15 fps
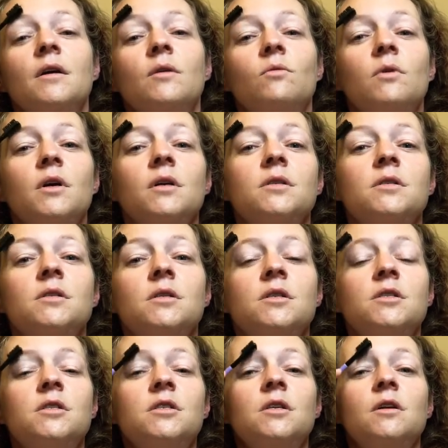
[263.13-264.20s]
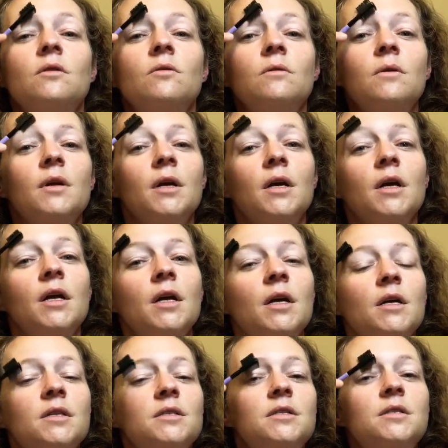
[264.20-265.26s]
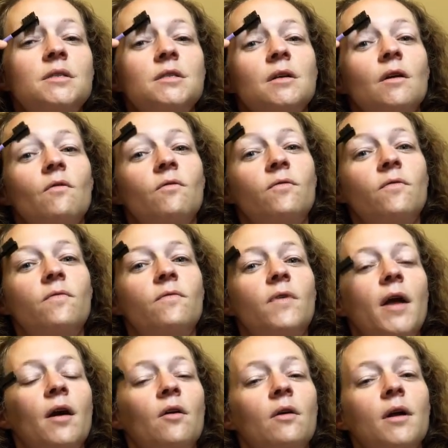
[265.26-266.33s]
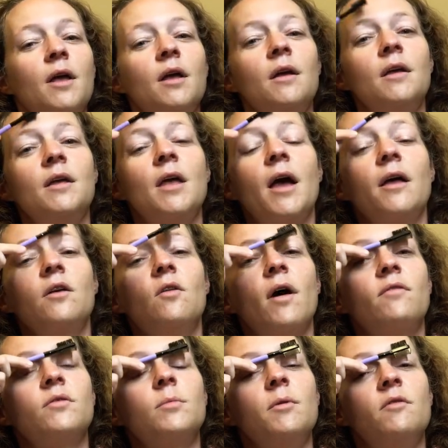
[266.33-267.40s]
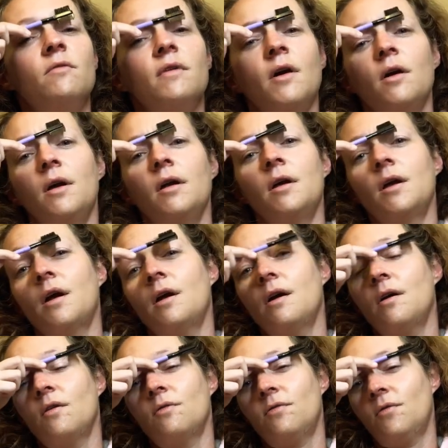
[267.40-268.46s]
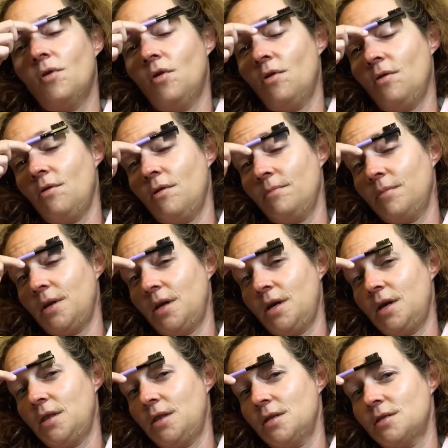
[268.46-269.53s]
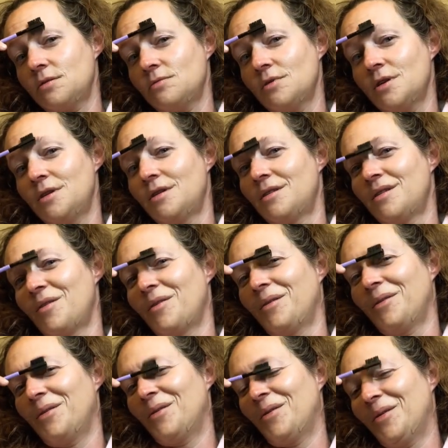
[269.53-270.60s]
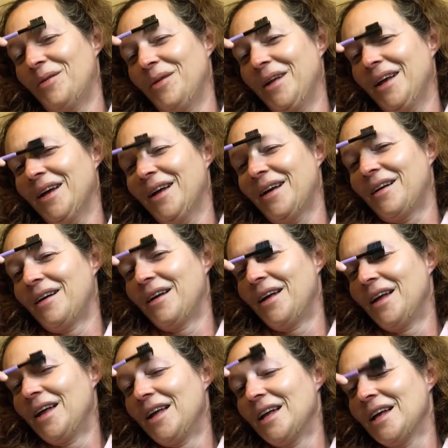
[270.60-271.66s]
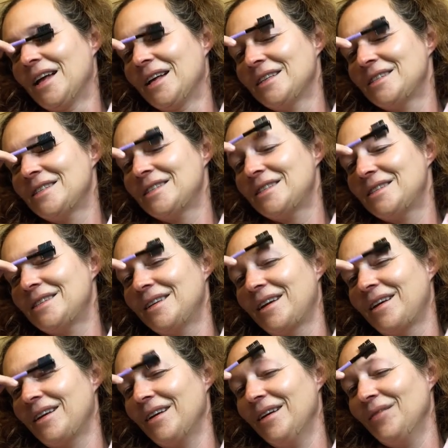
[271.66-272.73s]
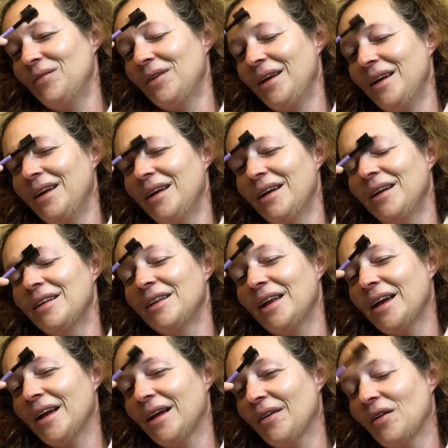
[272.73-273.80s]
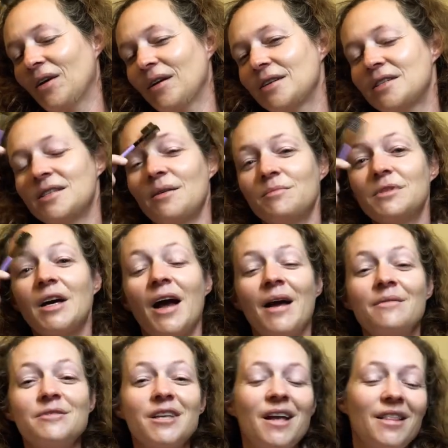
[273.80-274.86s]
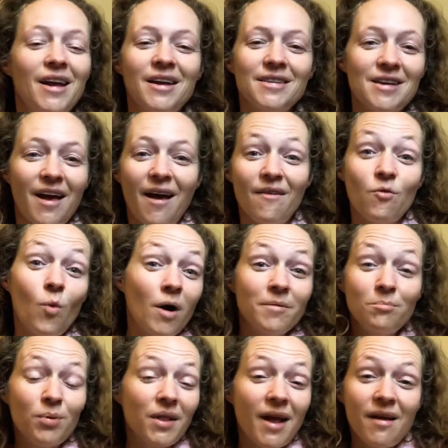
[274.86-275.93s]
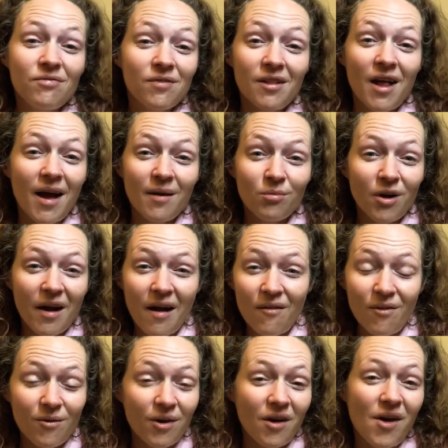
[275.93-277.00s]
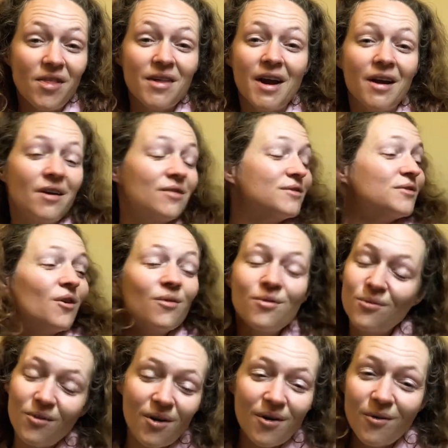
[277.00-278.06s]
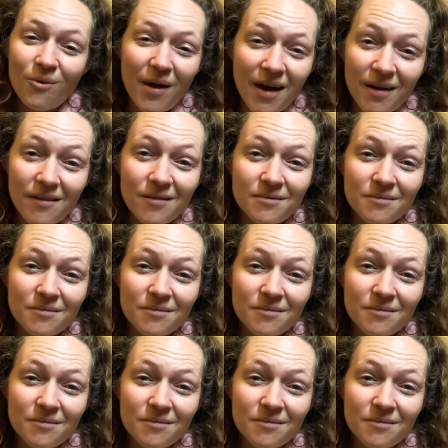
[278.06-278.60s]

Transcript: works good too. It's very, you have to be very careful. Oh, I'm gonna get this one. Oh yeah, it's gonna be, Sometimes I like to have one playful eyebrow where all the hairs go the wrong way,